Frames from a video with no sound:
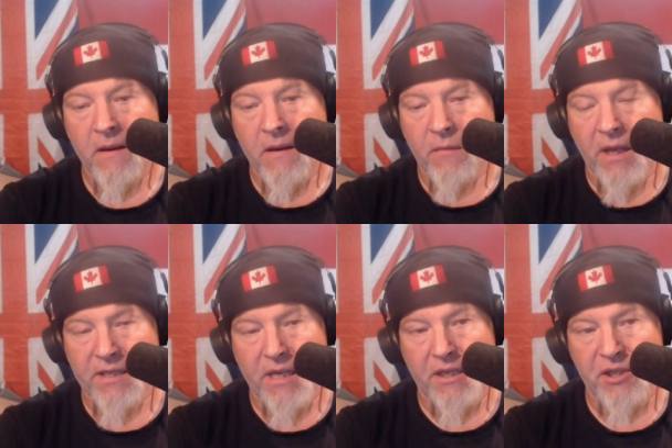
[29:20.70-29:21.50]
Like I
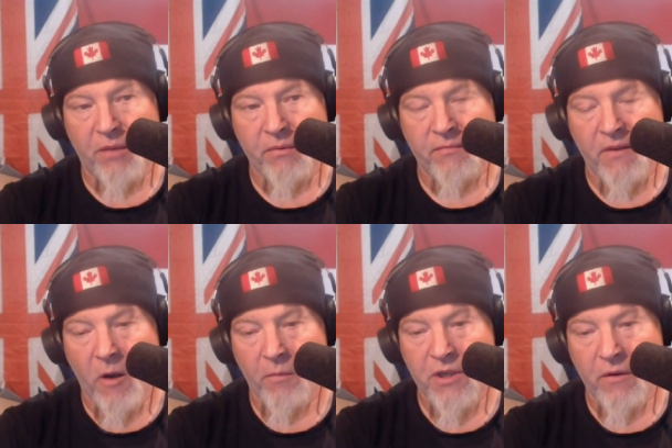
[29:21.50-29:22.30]
say, ladies and gentlemen,
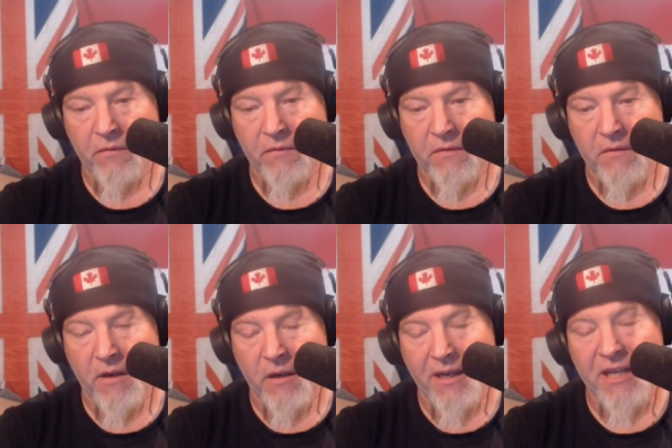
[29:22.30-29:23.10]
help each other,
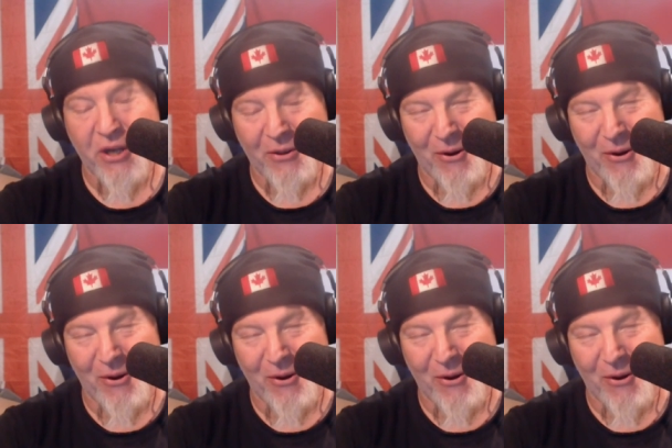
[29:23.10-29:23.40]
each other